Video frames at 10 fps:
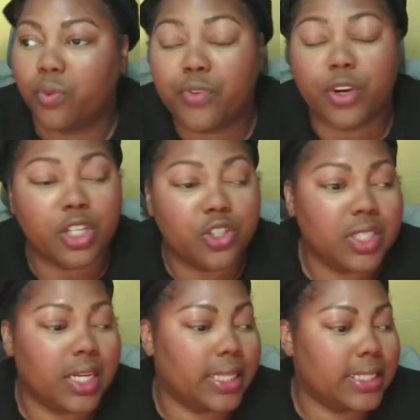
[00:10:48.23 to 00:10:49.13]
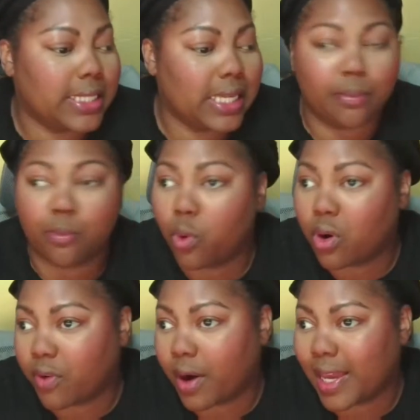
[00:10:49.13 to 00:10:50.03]
interested in seeing more
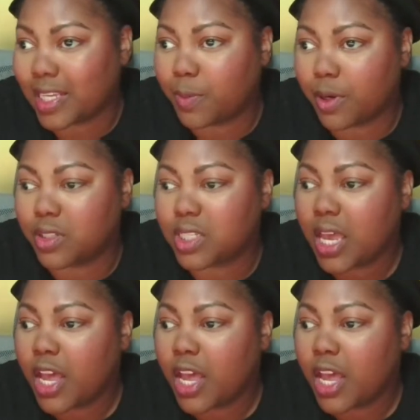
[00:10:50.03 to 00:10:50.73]
of our experts,